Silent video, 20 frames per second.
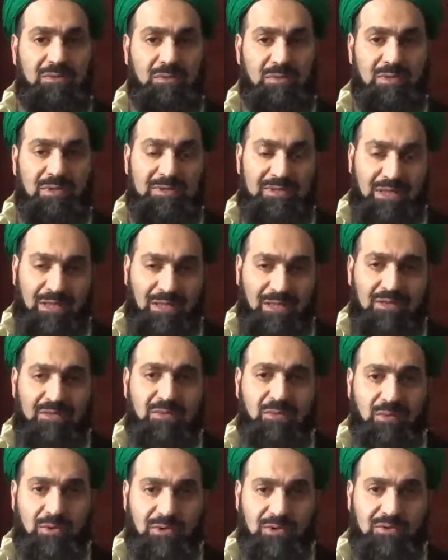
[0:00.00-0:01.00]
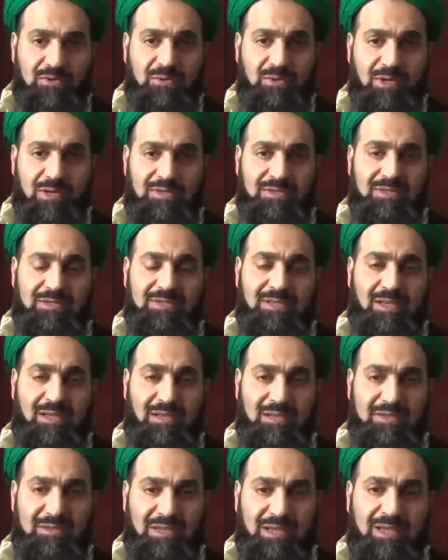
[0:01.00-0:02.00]
it's Allah's words to us, it's
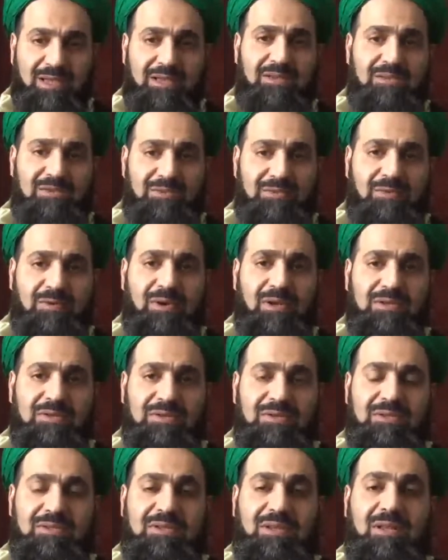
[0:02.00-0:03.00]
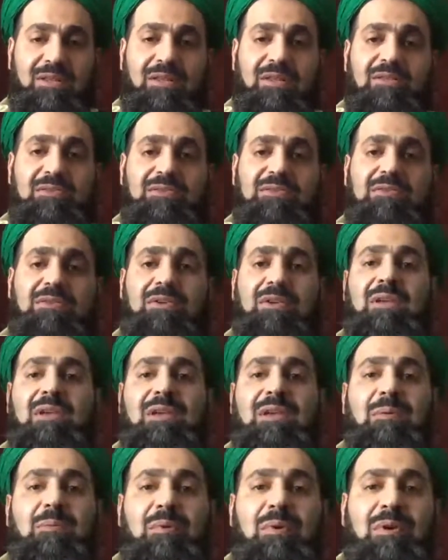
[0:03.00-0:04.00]
Allah's guidance for us, it's Allah's
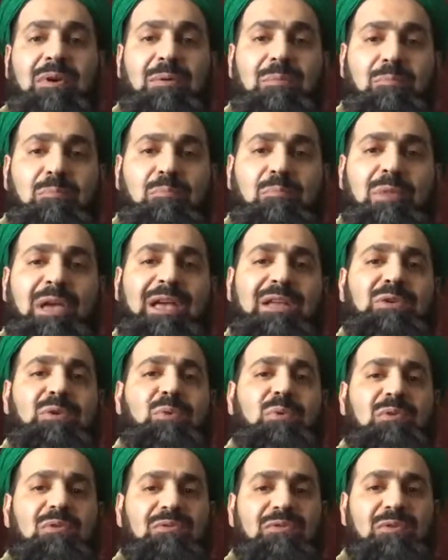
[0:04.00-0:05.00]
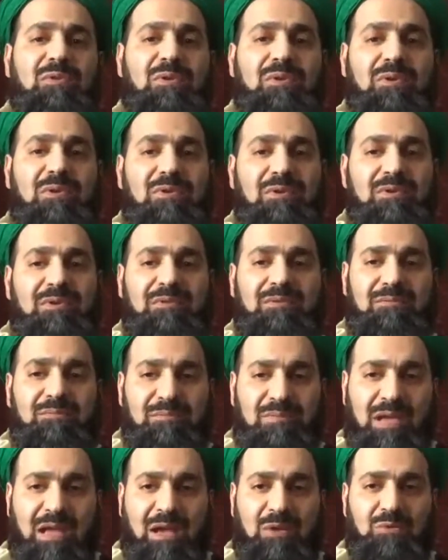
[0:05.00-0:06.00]
manual for
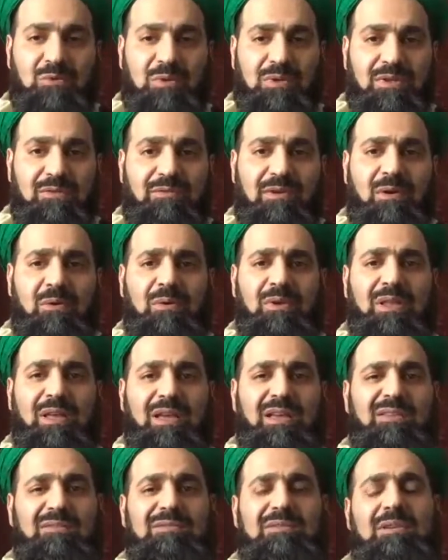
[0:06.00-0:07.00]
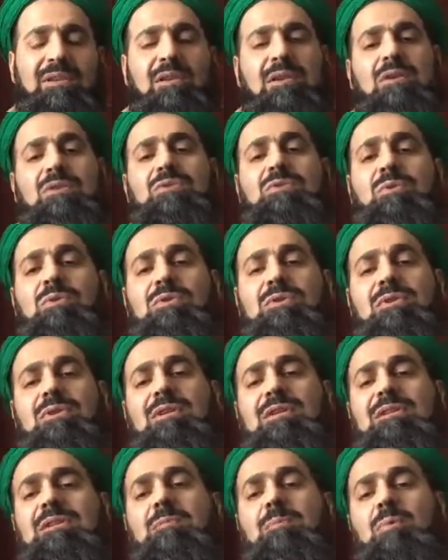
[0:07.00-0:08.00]
how to live our lives. So
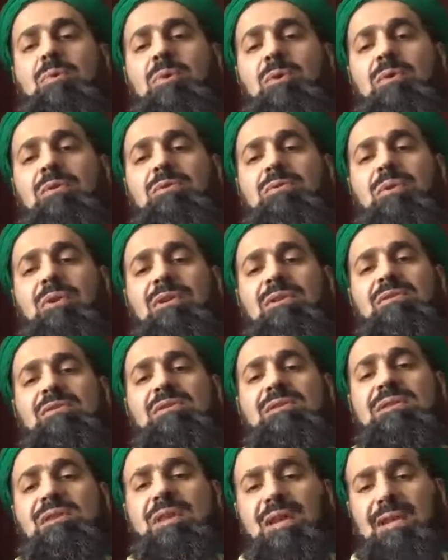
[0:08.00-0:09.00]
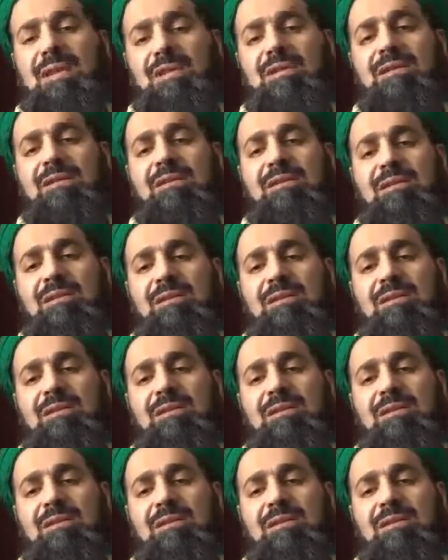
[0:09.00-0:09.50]
it's important to understand it